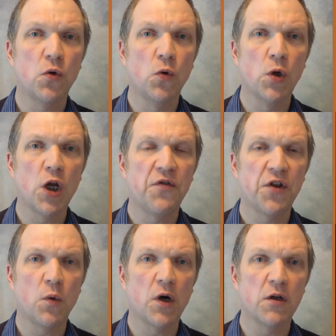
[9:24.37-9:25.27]
all over the
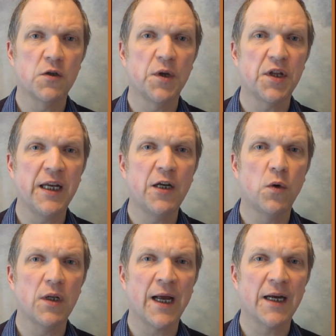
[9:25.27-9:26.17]
world with
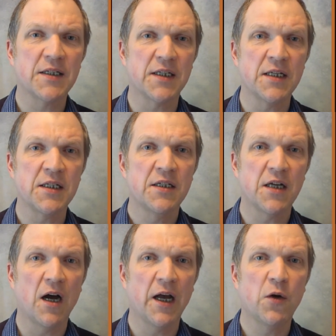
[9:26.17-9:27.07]
equal access to
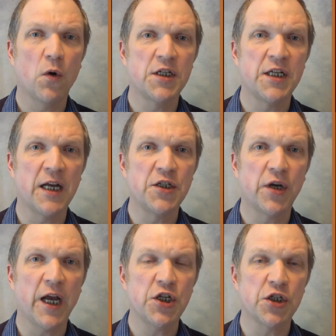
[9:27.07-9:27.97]
high-quality
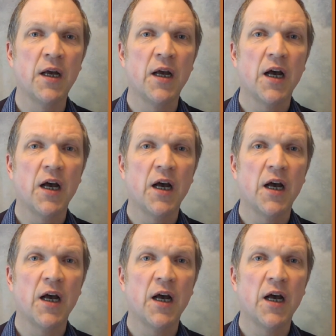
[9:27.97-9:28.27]
education,